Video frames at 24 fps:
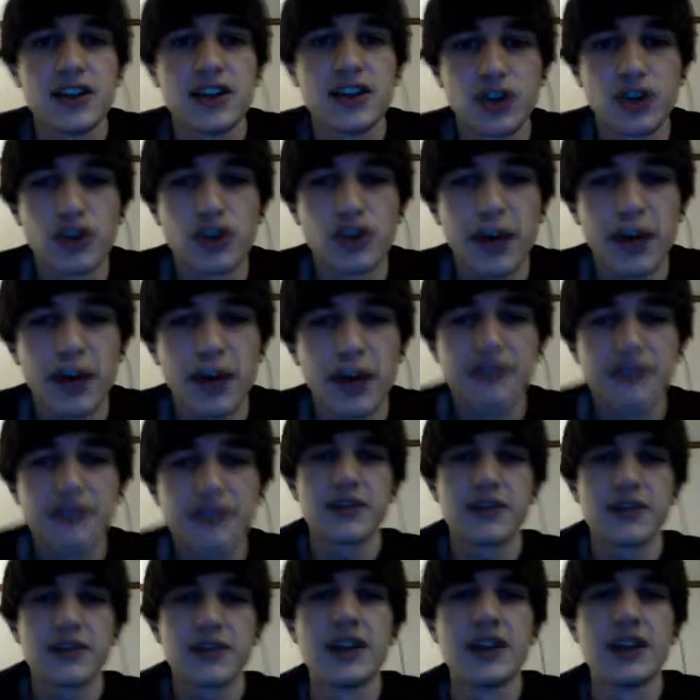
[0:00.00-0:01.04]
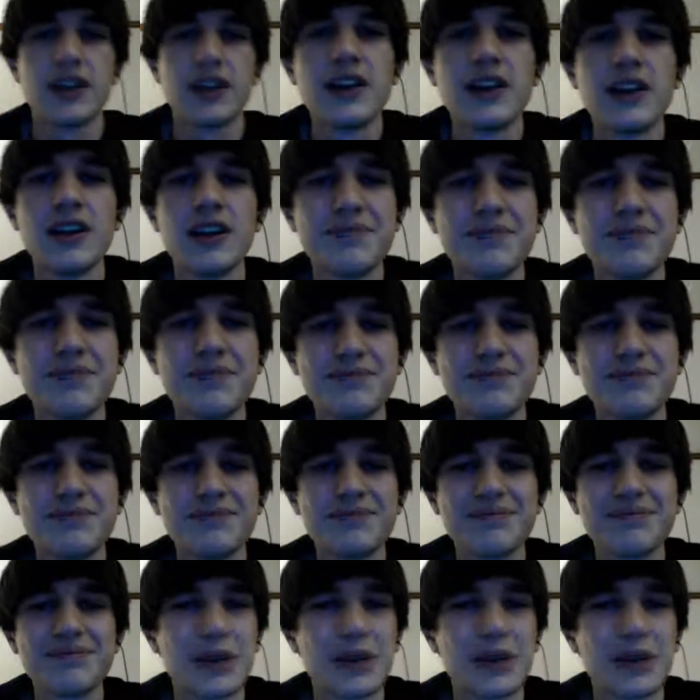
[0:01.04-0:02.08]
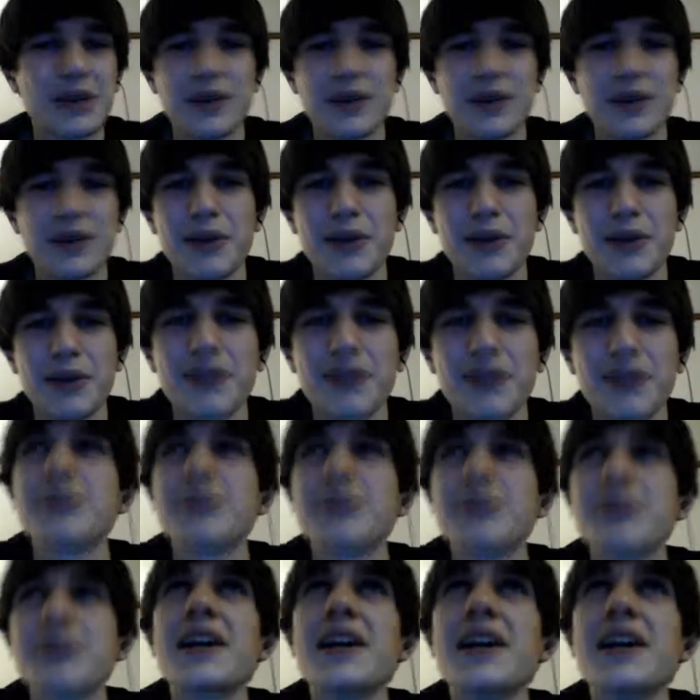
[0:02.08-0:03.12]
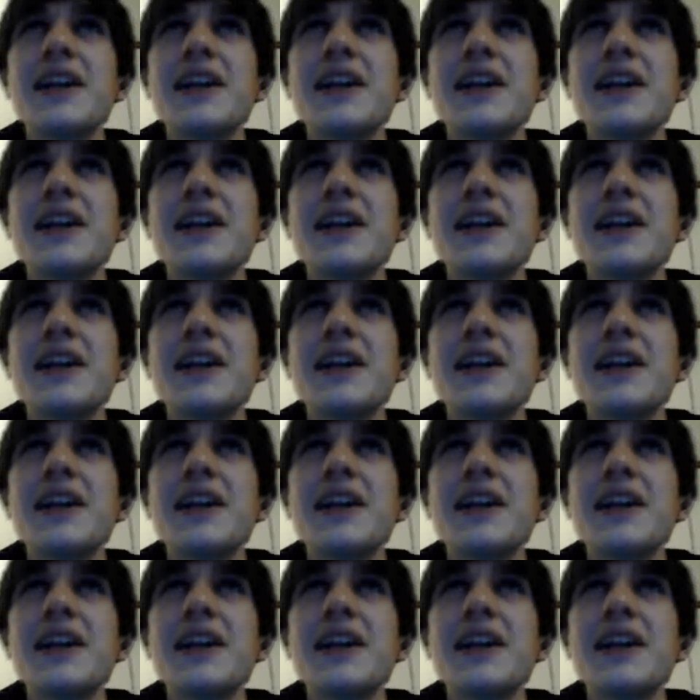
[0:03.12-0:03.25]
Jerk me out. That was totally irrelevant, I'm sorry.